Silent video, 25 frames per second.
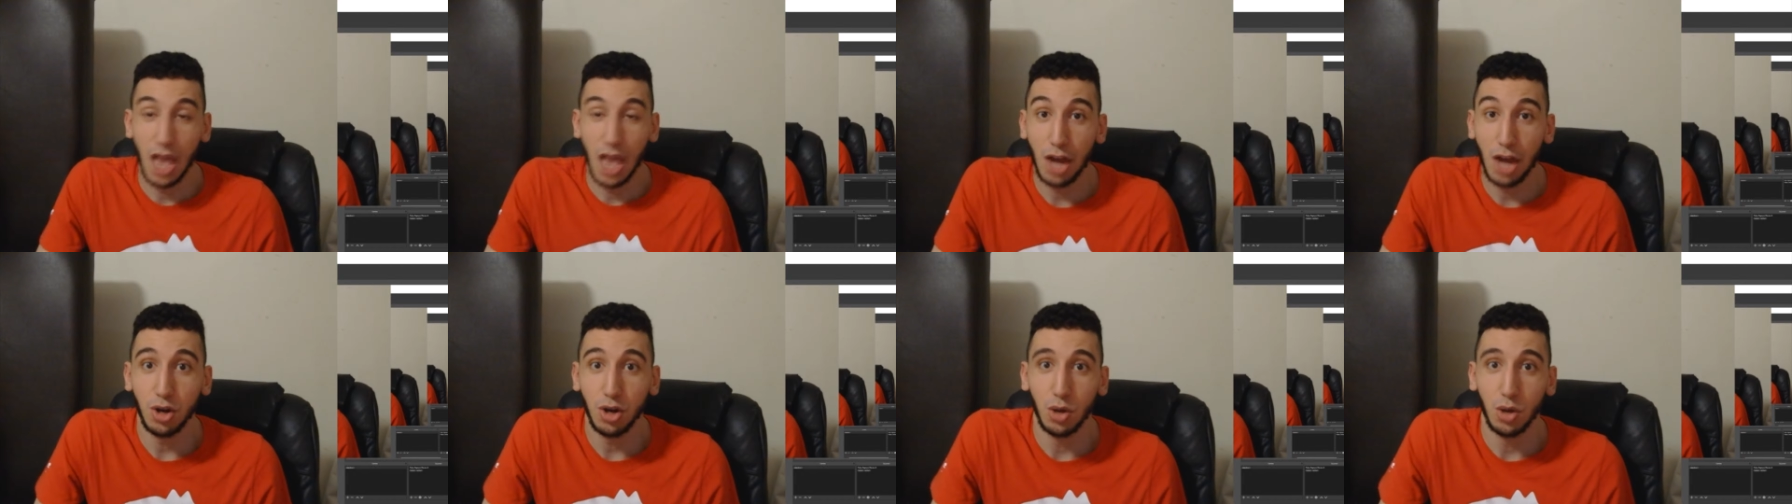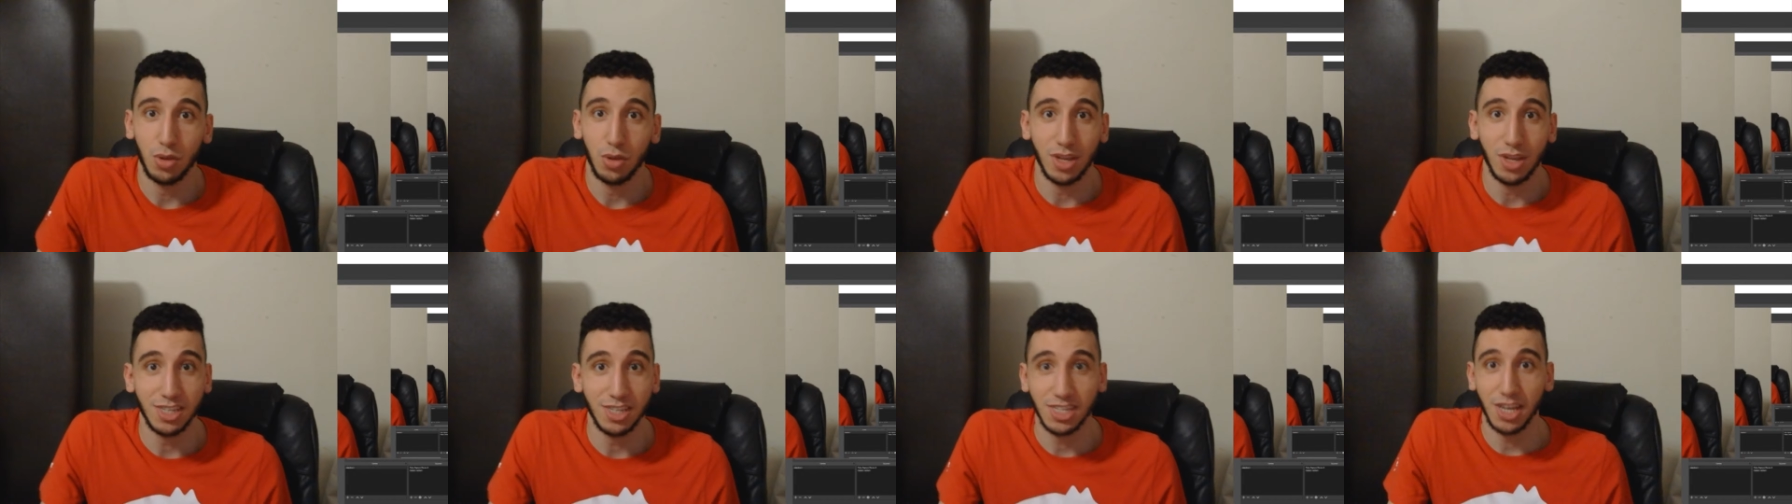I don't
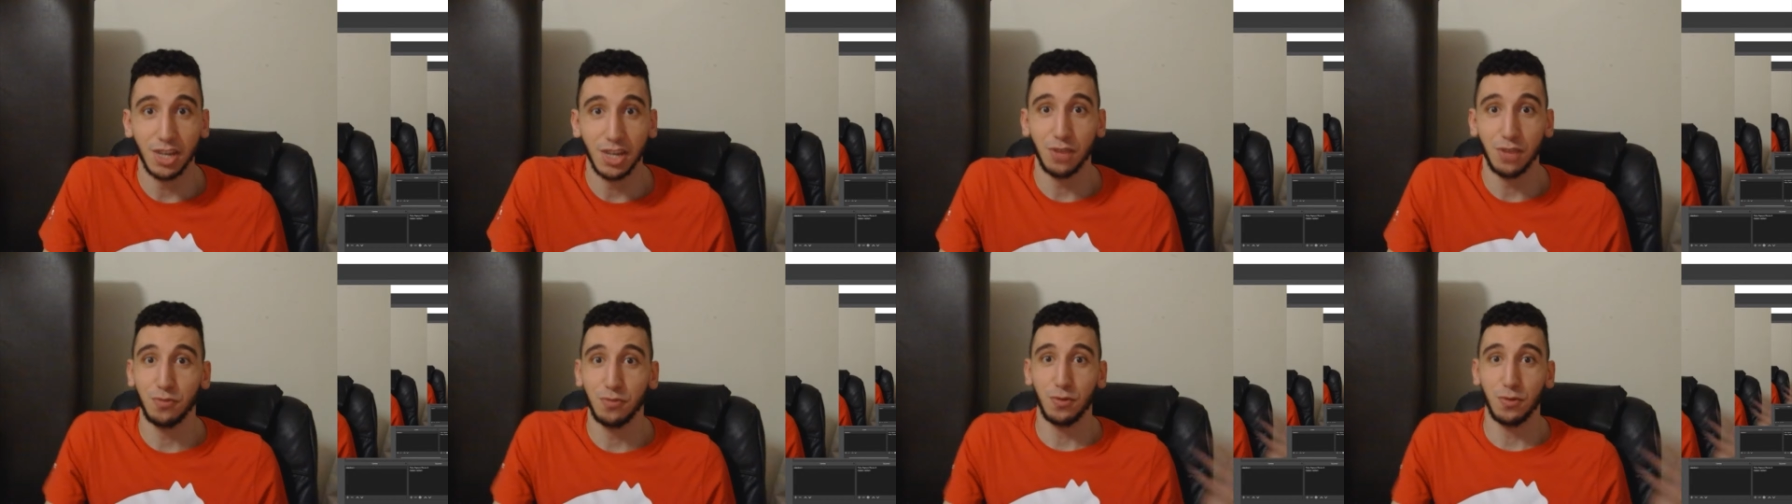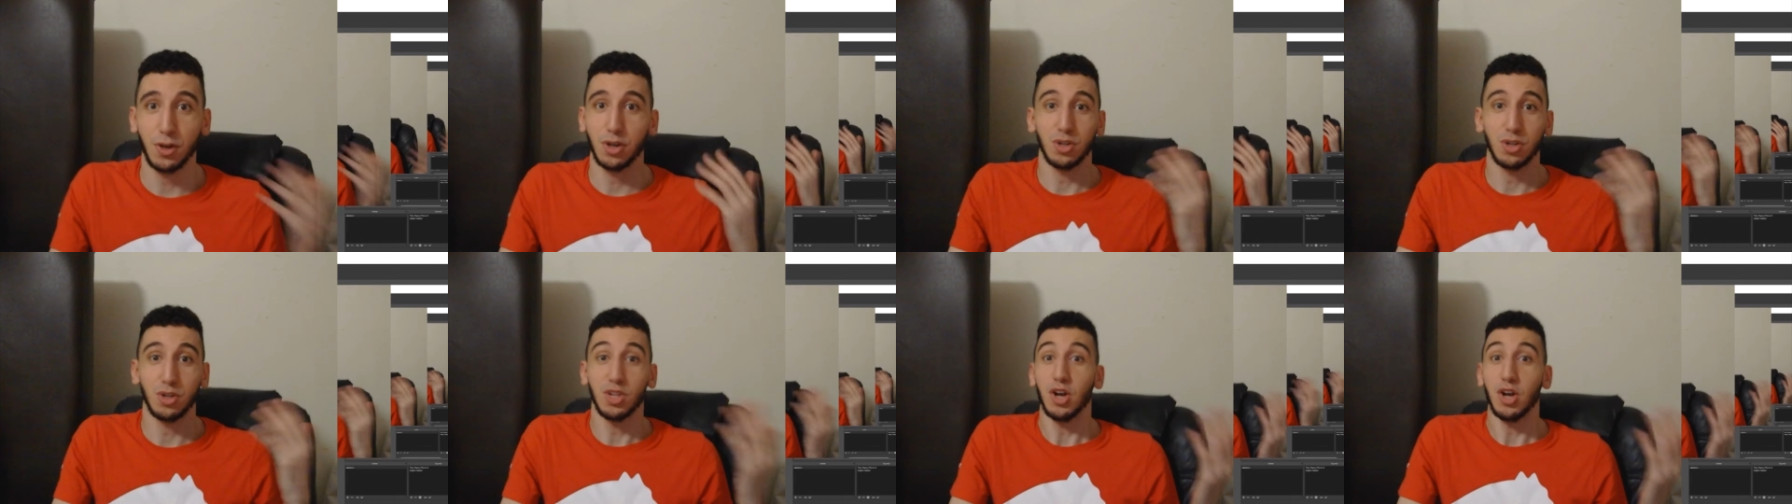know, they say your
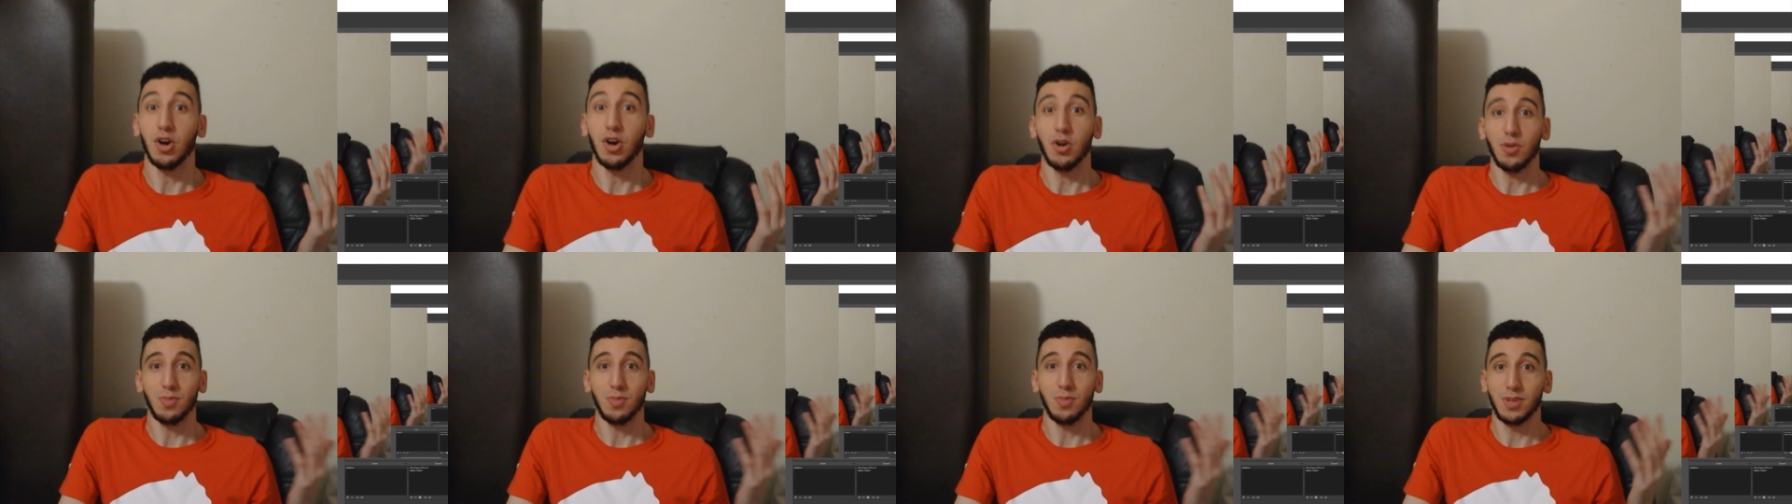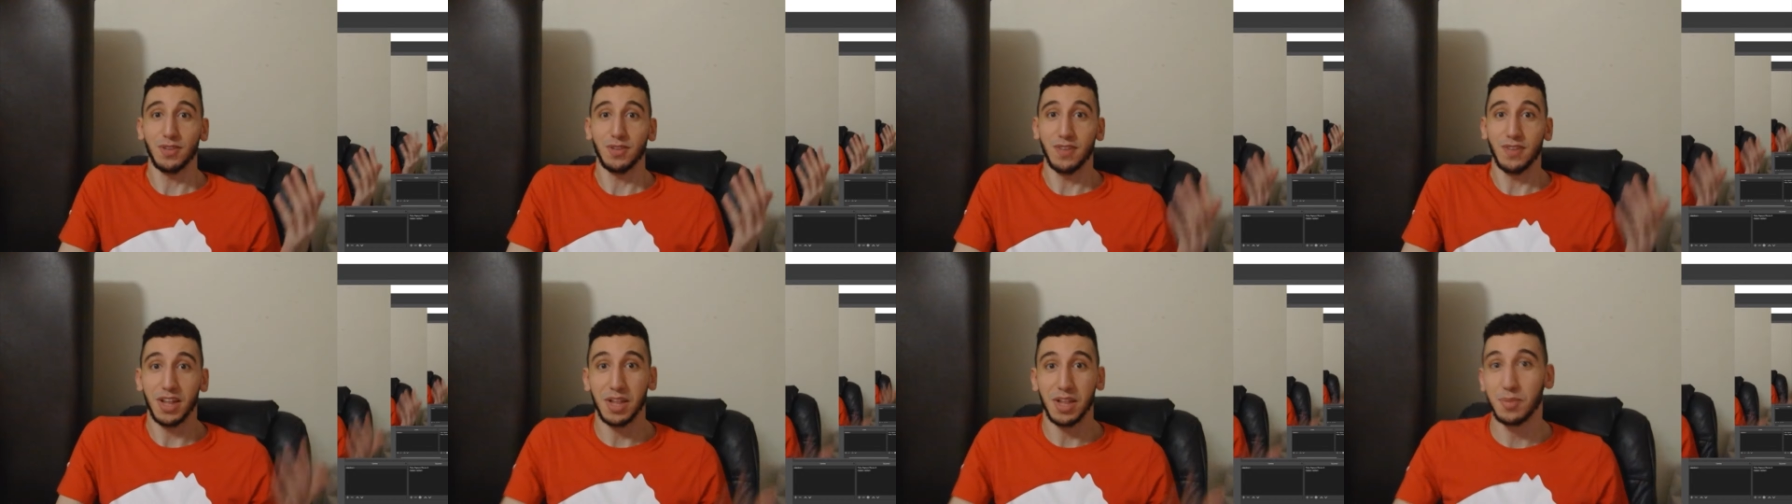frontal lobe
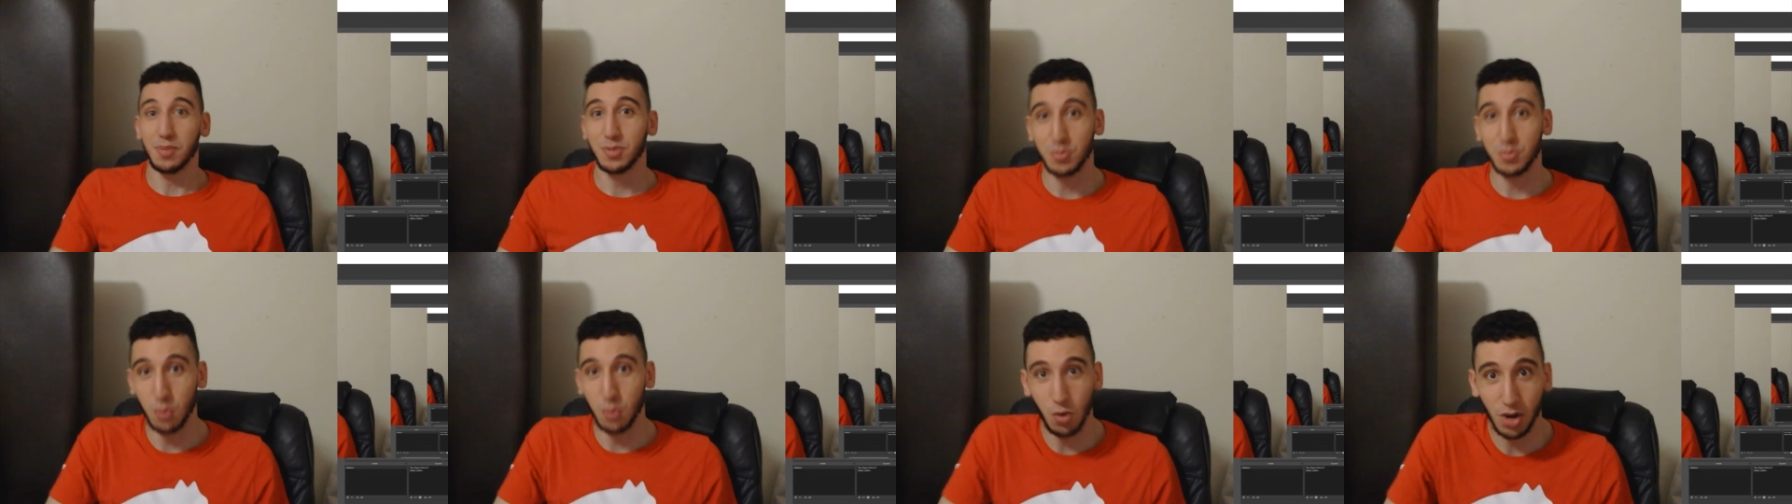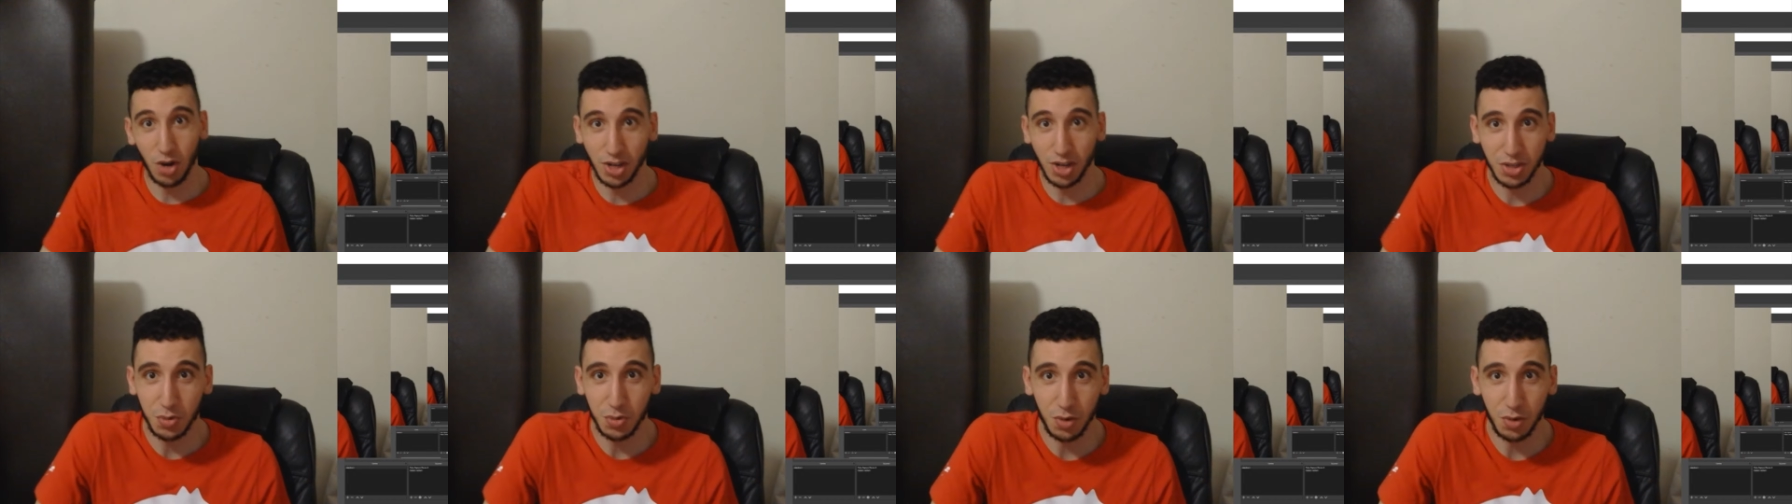develops
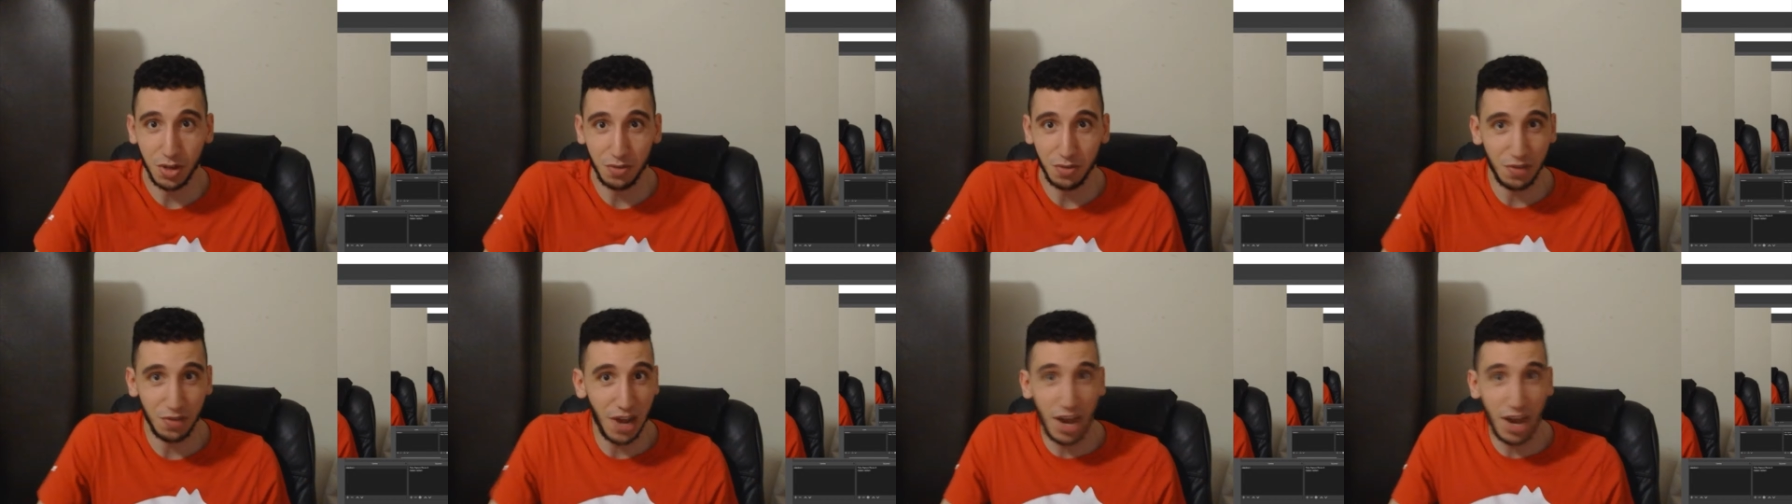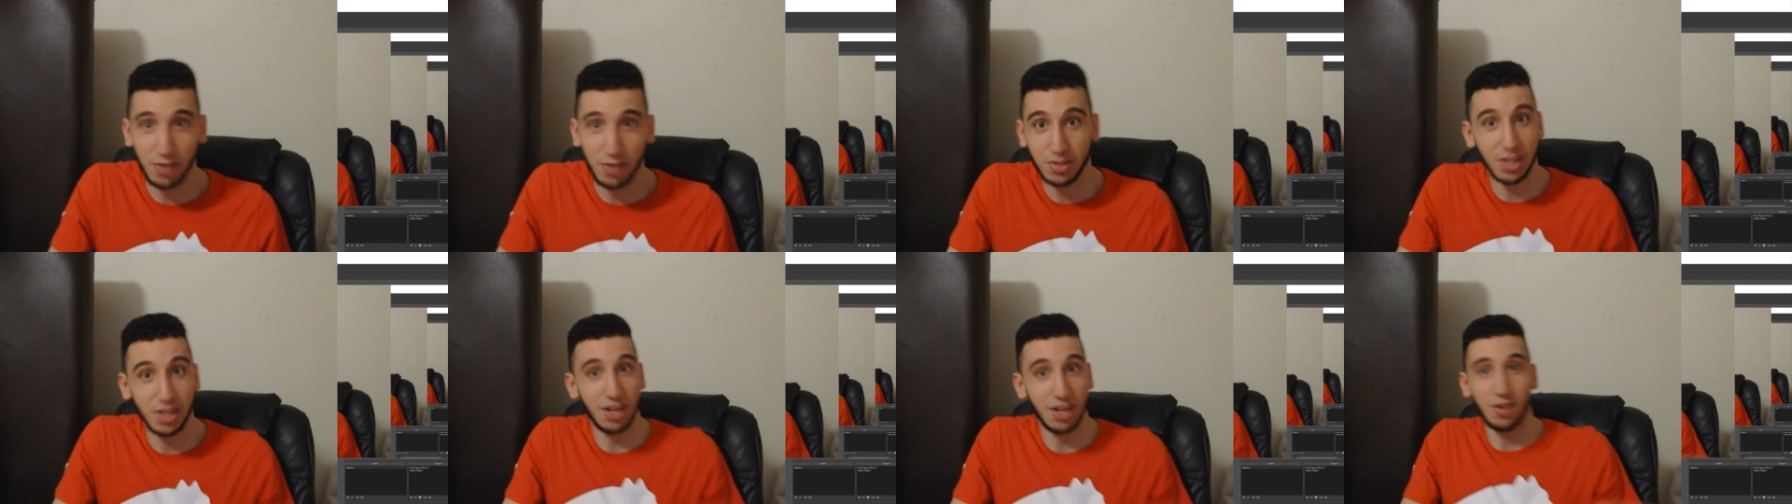more at
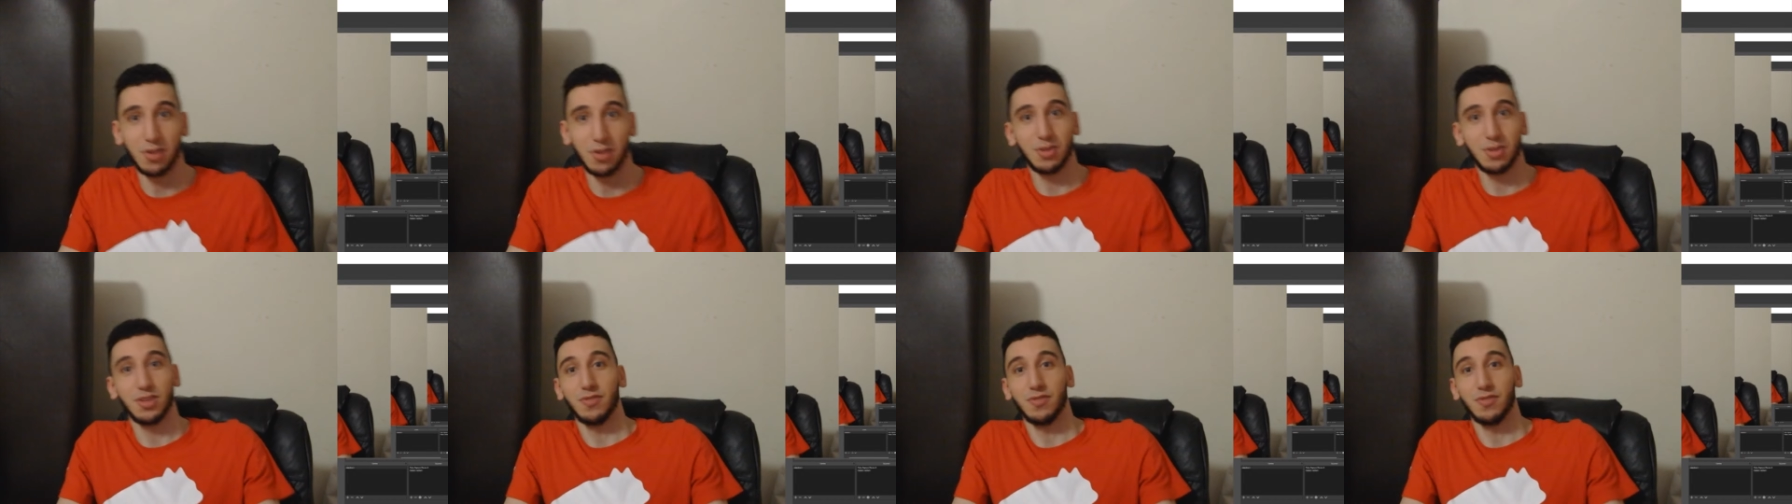25 and then it